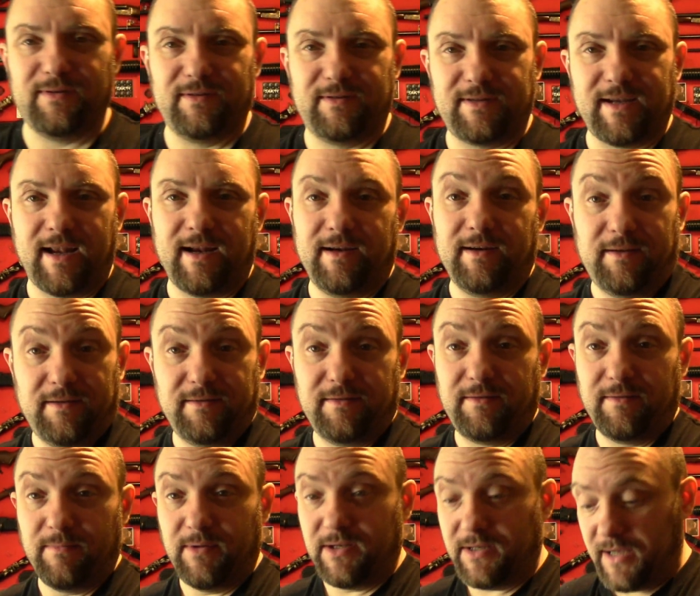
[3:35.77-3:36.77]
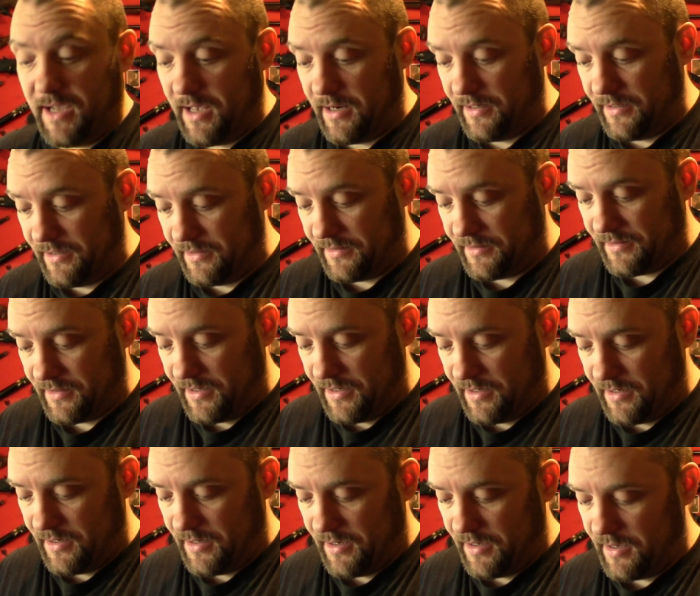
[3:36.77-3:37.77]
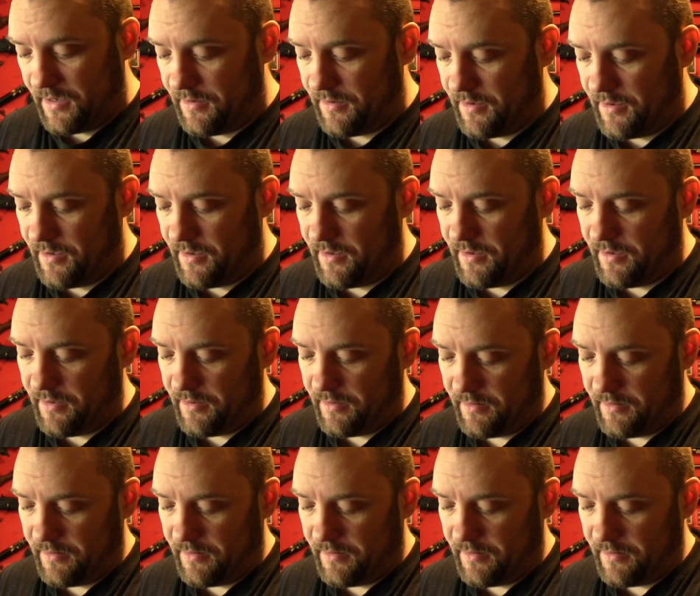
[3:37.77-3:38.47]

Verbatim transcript: sent to Metallic, and uh,